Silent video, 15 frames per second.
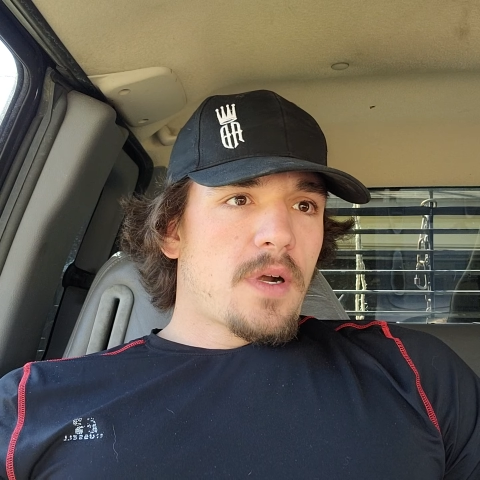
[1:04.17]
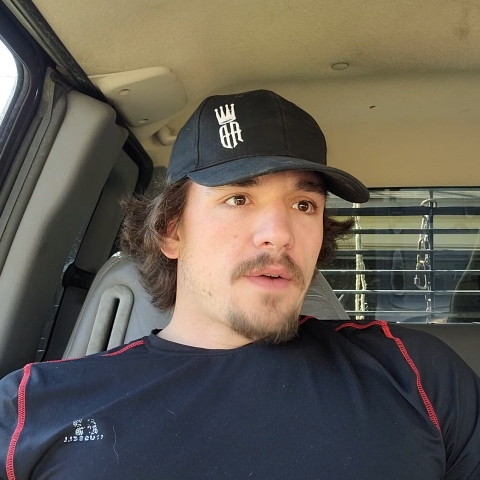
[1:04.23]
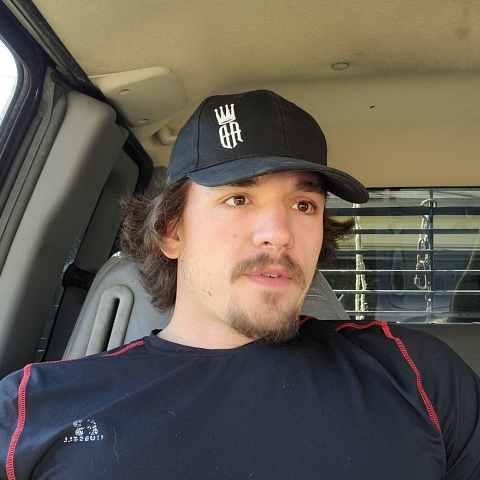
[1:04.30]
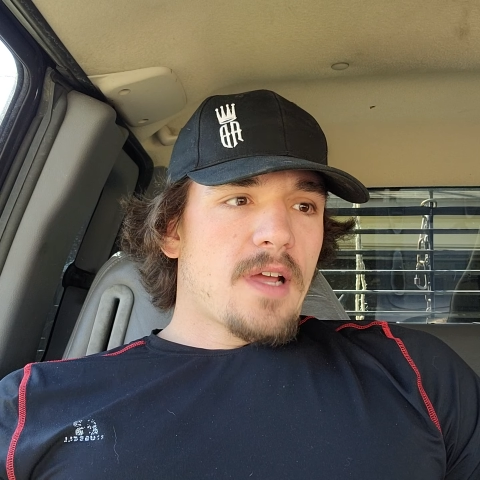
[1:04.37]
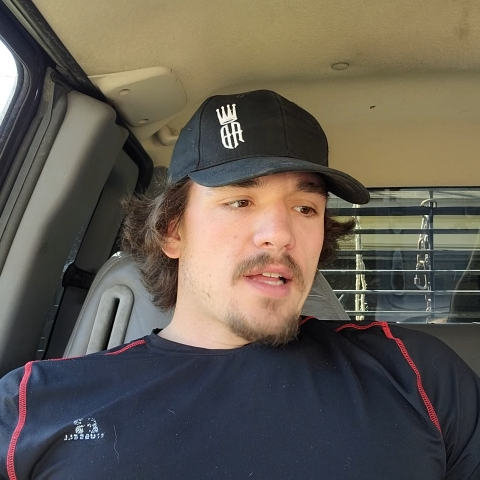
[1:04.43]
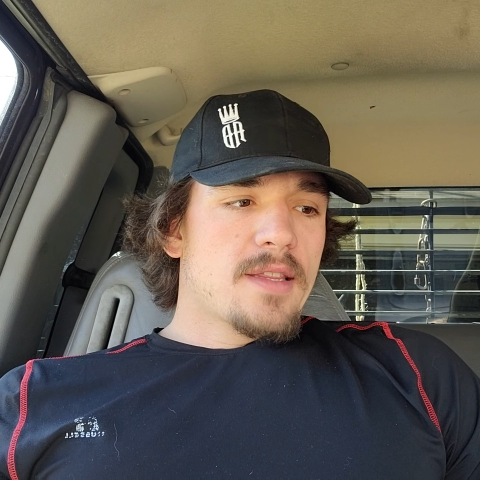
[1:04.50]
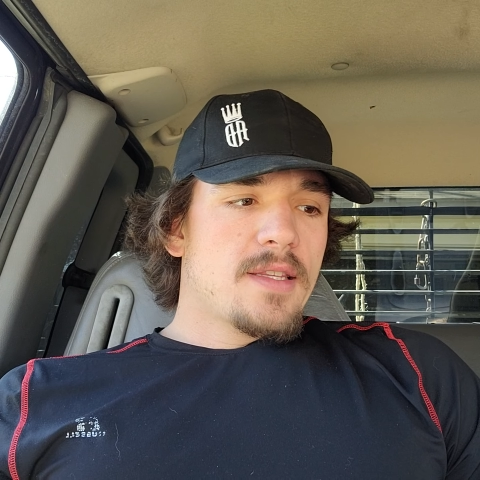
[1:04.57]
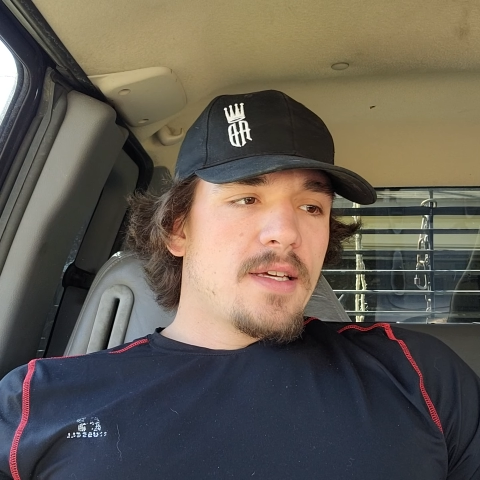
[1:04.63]
I've
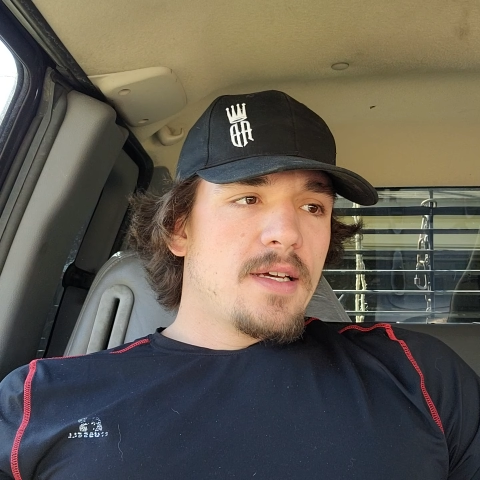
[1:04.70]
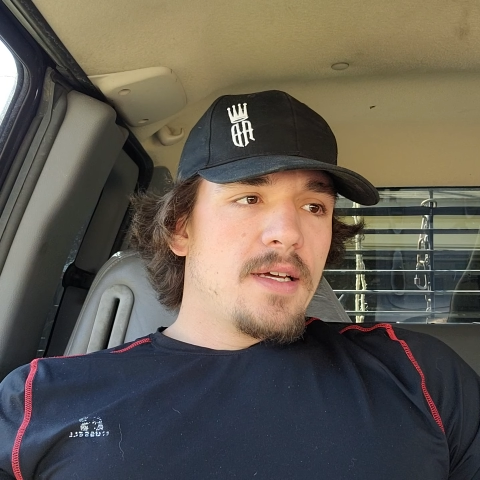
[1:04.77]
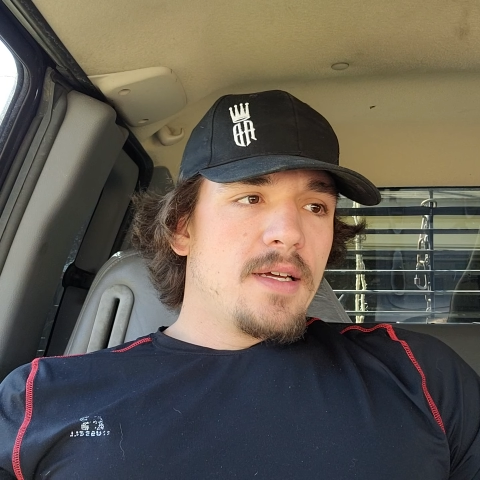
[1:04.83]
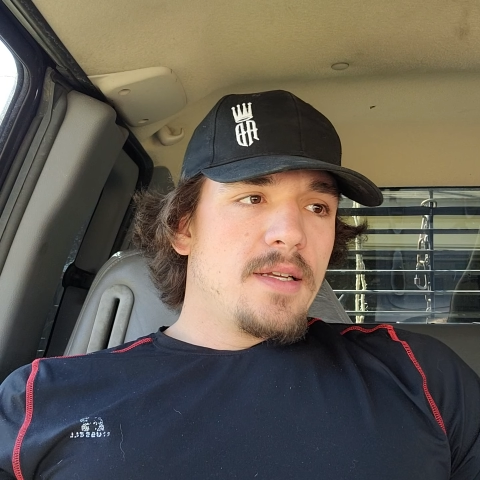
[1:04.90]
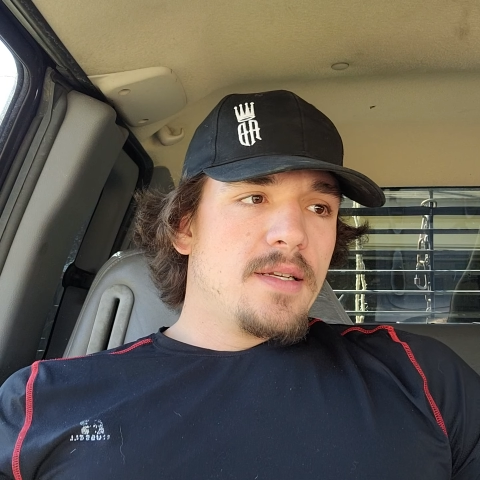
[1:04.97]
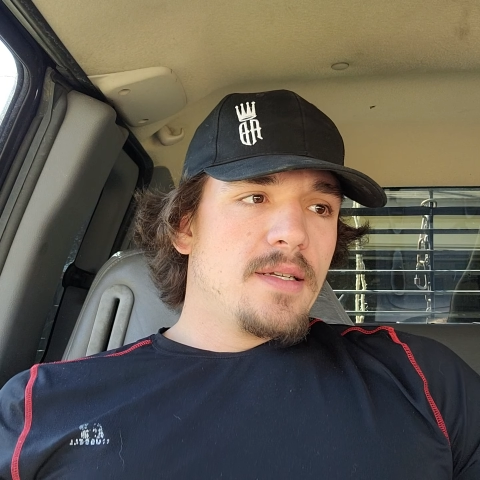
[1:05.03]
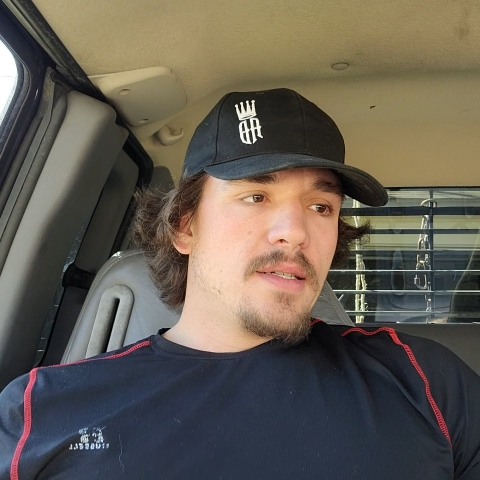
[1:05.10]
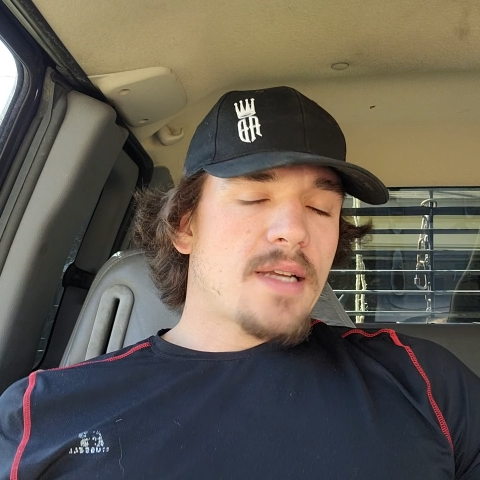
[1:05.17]
got
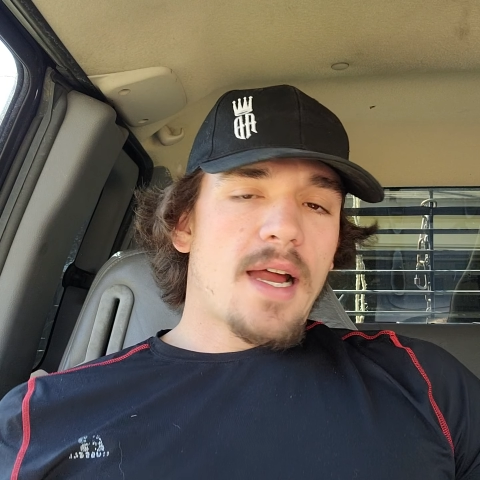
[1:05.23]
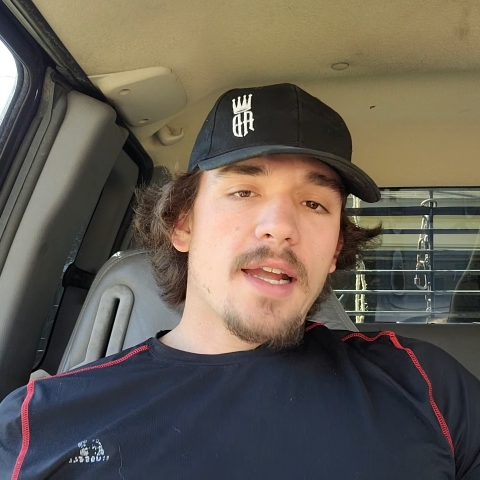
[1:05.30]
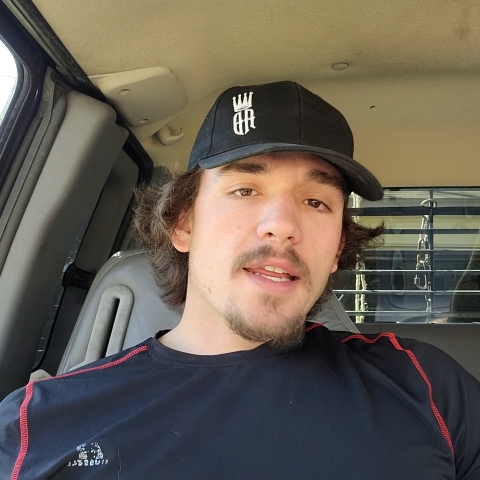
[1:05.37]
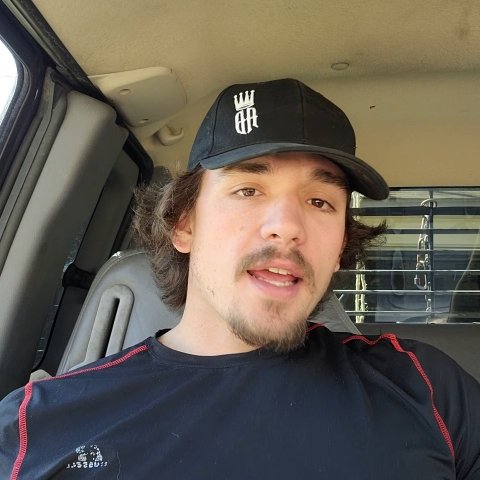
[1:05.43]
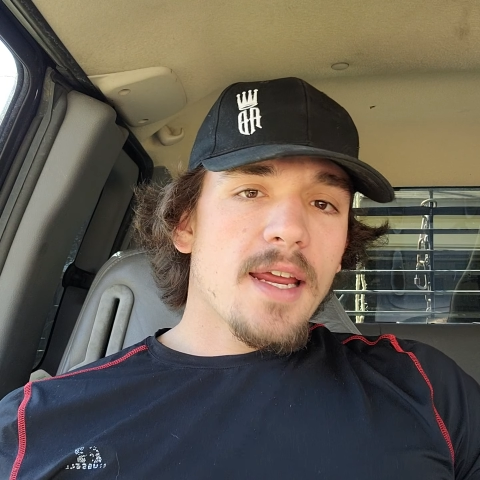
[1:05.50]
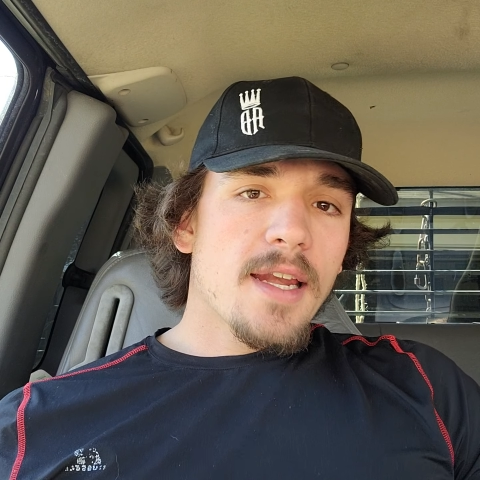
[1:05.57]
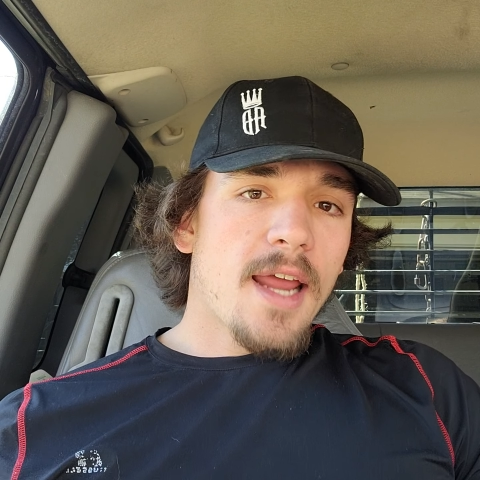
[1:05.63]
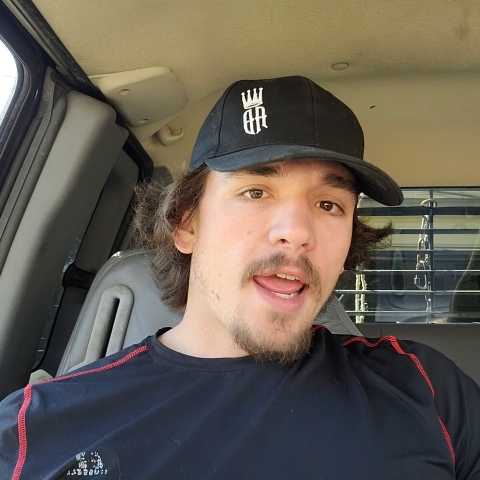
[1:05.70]
the
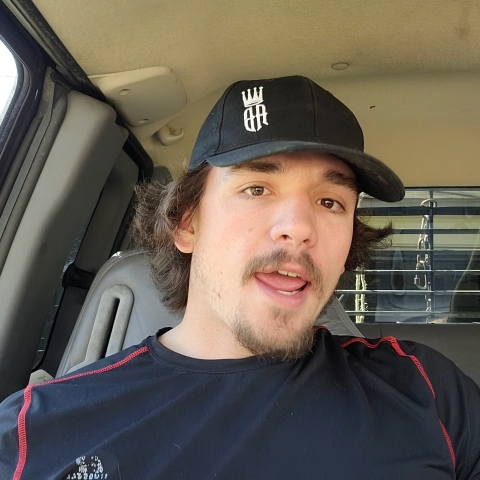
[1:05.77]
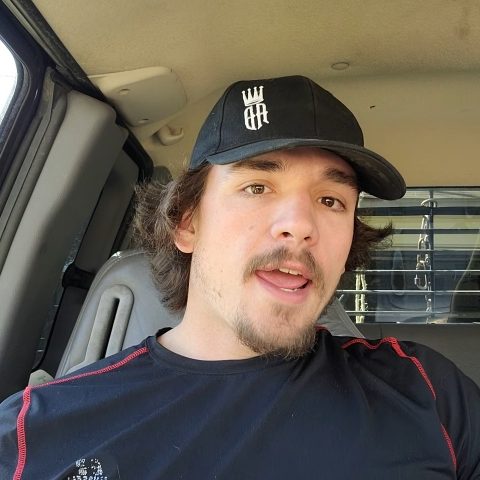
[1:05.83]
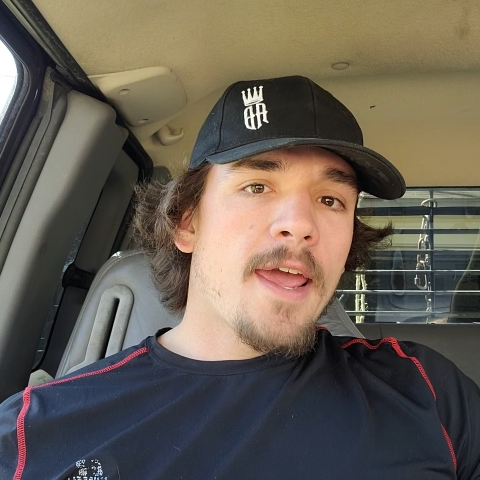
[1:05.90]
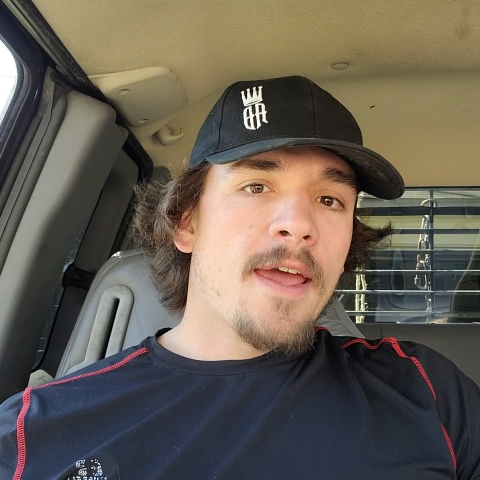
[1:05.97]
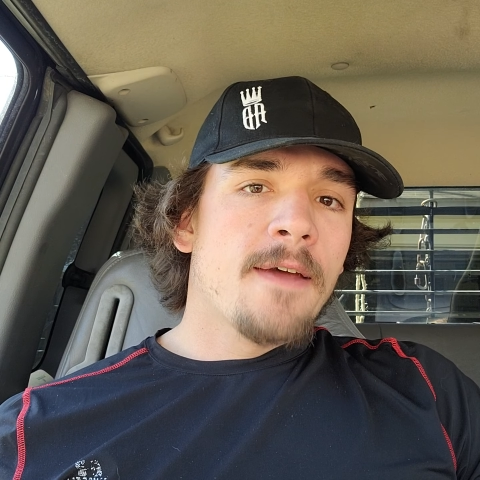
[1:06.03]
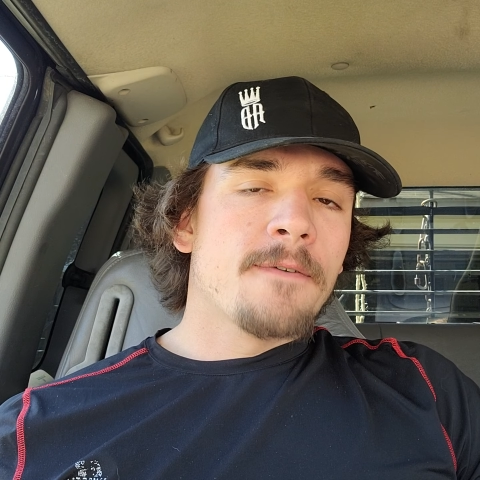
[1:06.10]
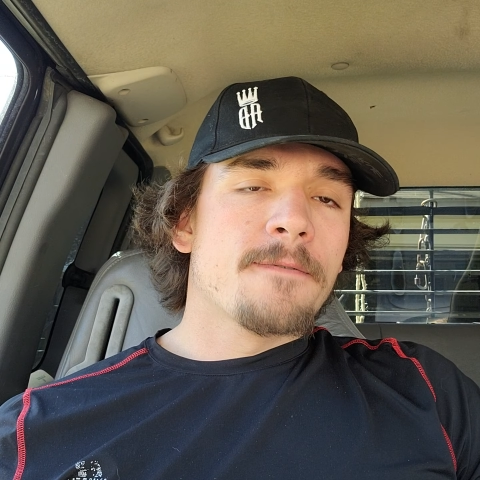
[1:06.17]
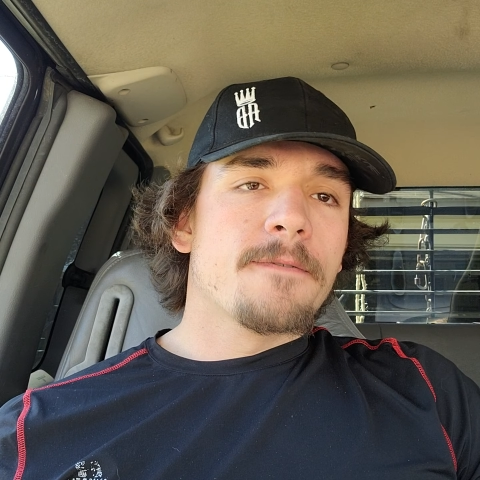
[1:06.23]

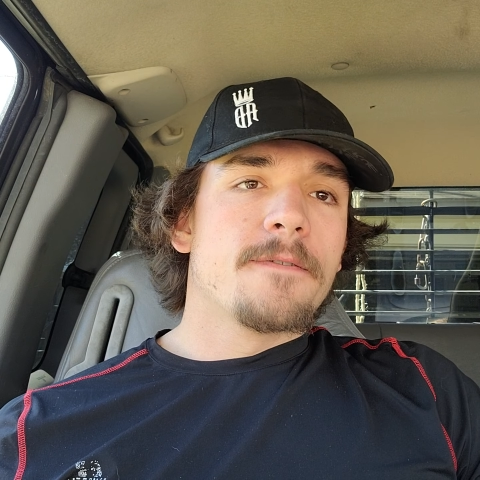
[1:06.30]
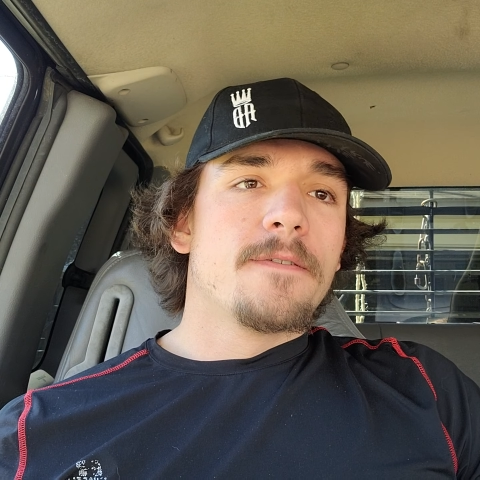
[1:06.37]
98.5